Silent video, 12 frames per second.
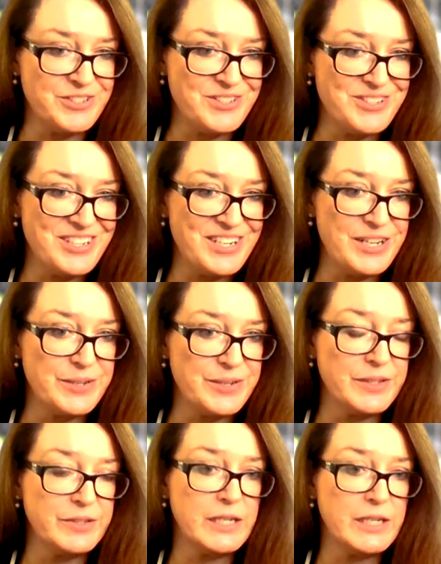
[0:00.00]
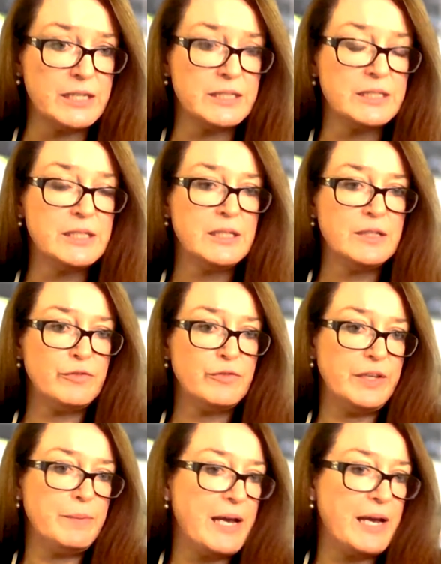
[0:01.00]
There are
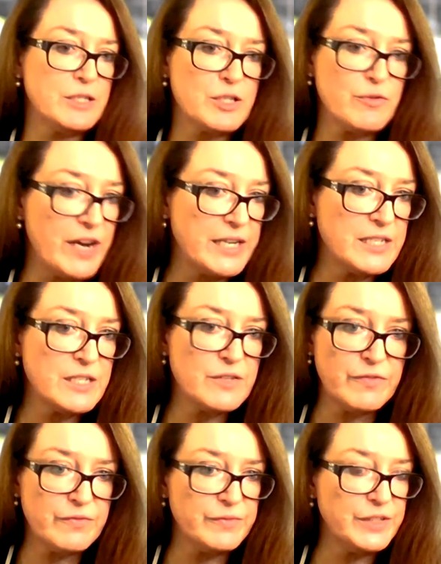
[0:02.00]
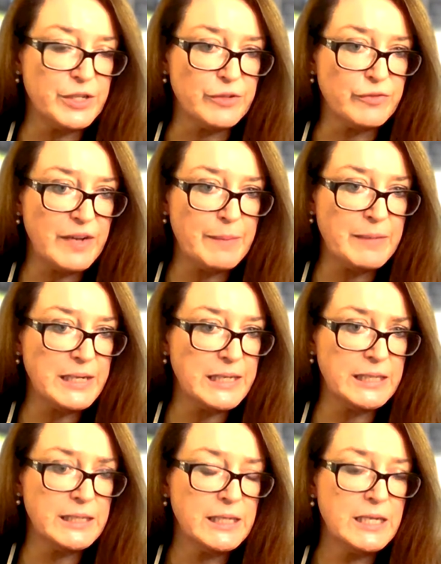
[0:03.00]
females, friends, family
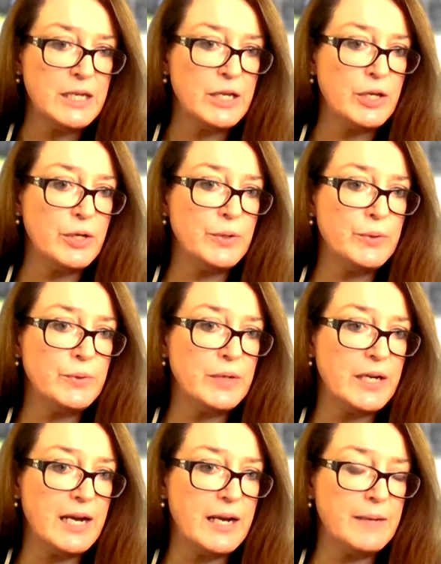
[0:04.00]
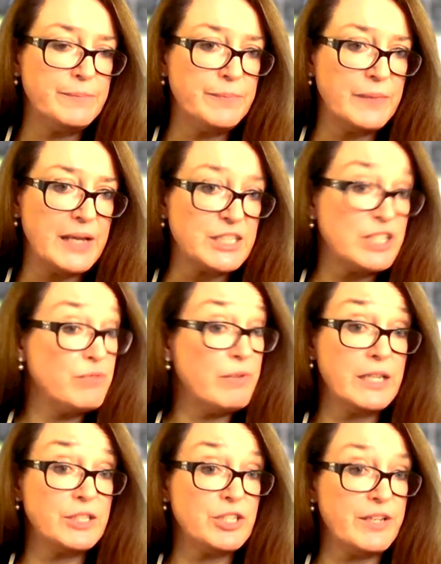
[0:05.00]
who actually ring each
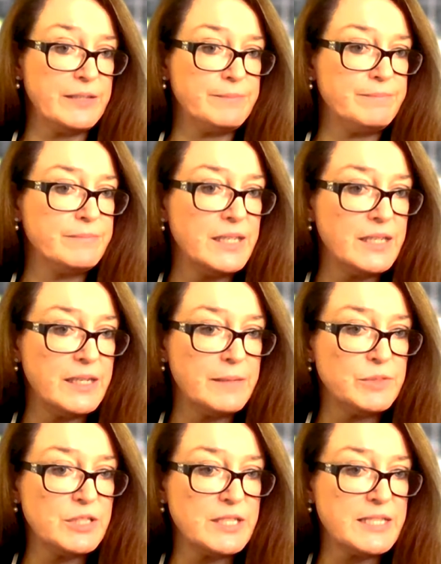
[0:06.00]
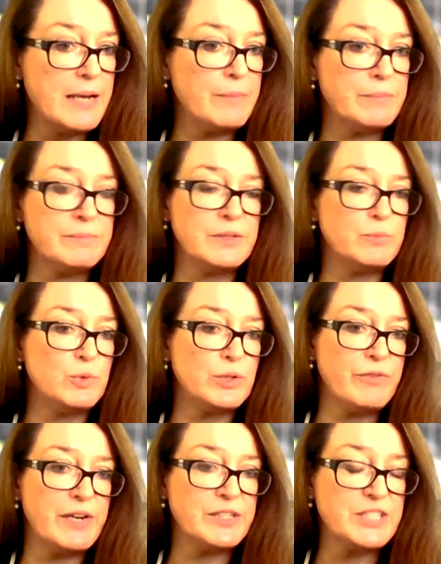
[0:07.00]
other to say, I'm walking
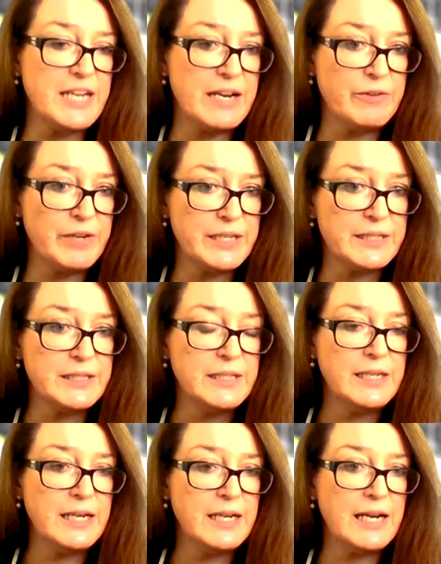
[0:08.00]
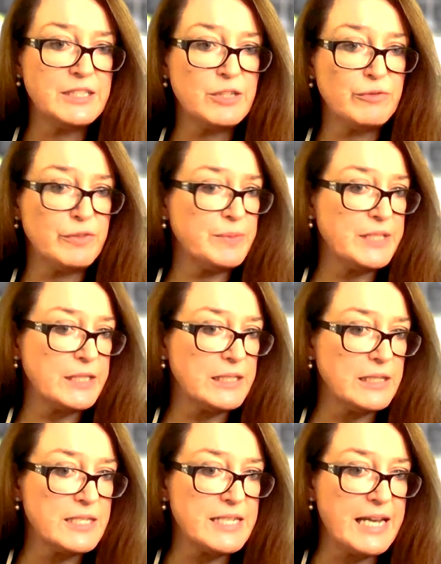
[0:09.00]
around an area, don't feel particularly
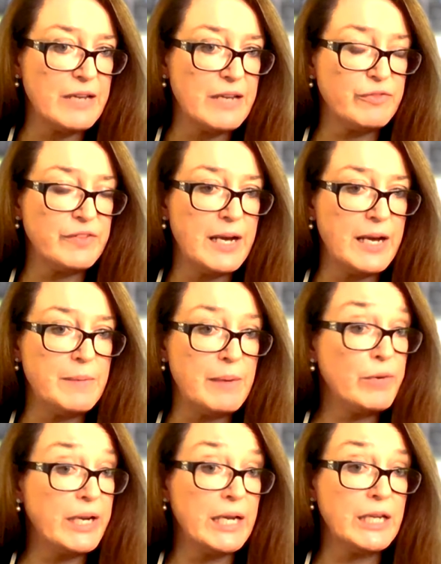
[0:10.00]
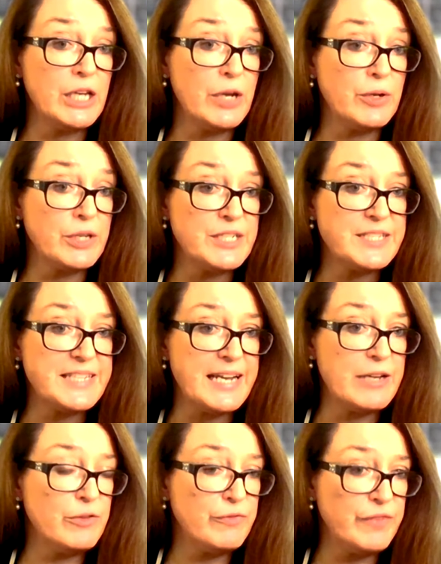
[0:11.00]
safe, I'm ringing you, can you stay on the
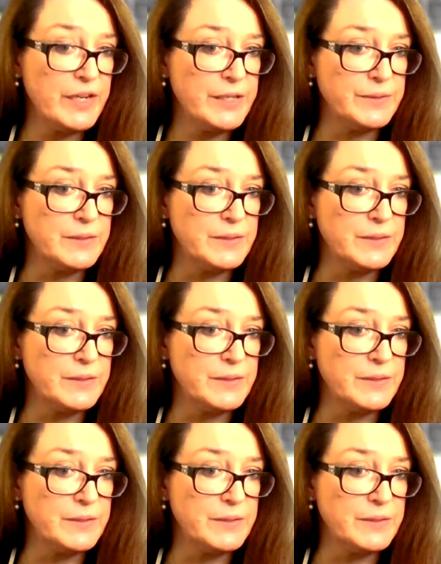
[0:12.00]
phone?